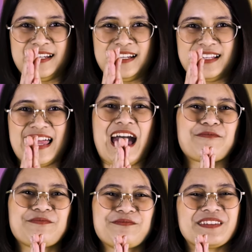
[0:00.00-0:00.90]
Clap.
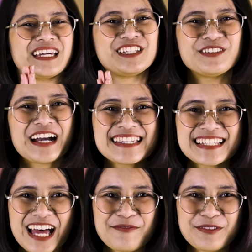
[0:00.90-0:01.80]
Can you guys
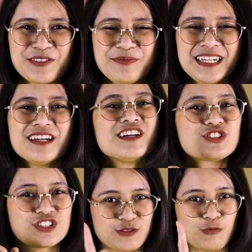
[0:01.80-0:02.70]
clap with me?
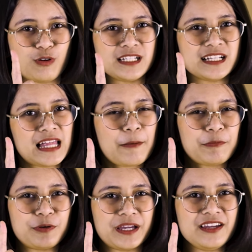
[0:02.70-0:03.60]
Just one clap,
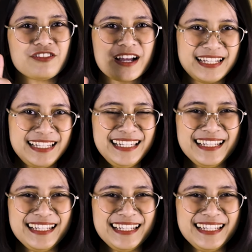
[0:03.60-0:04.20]
okay? Ready?